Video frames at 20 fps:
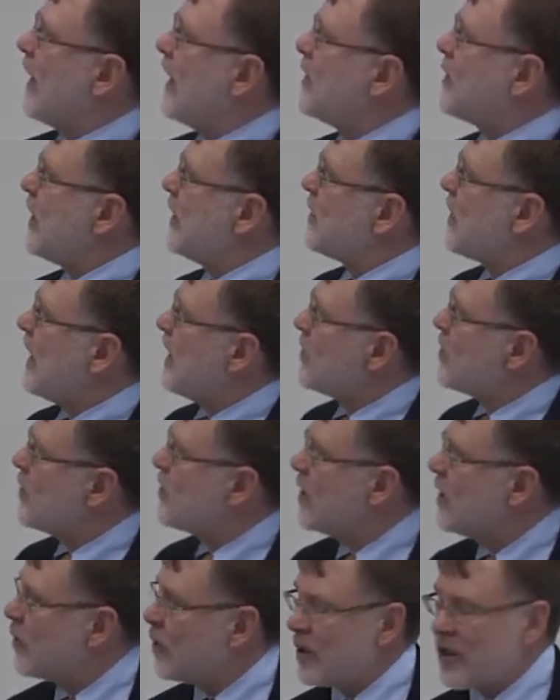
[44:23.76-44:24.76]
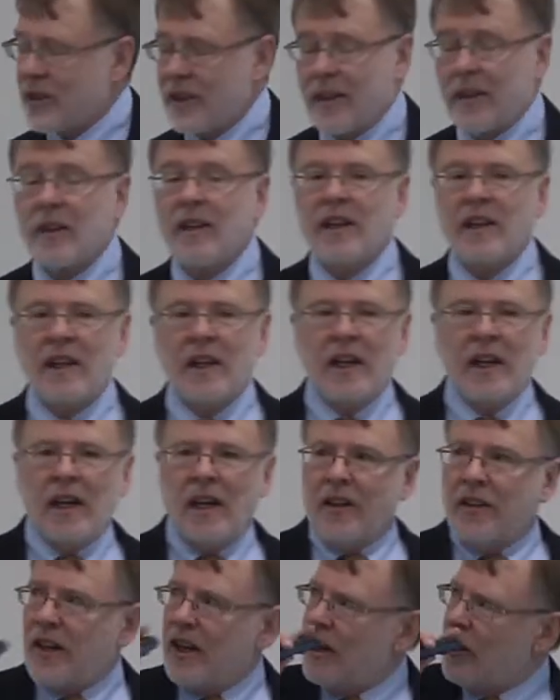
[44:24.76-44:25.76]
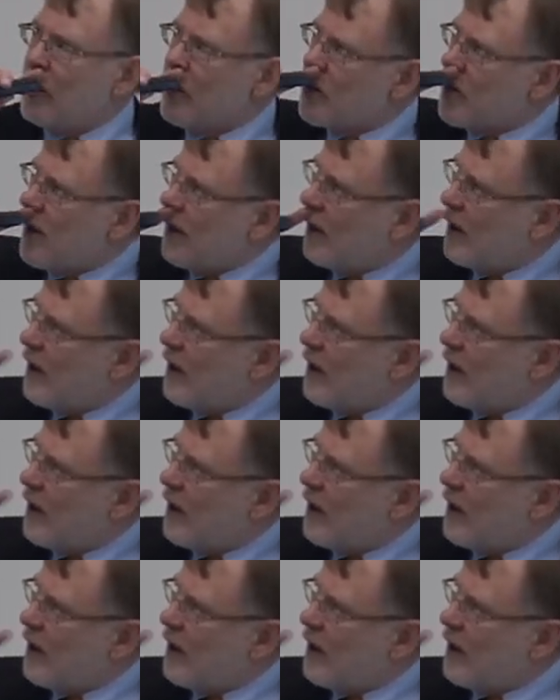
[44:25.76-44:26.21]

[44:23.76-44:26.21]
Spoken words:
HHS, is interested. The interesting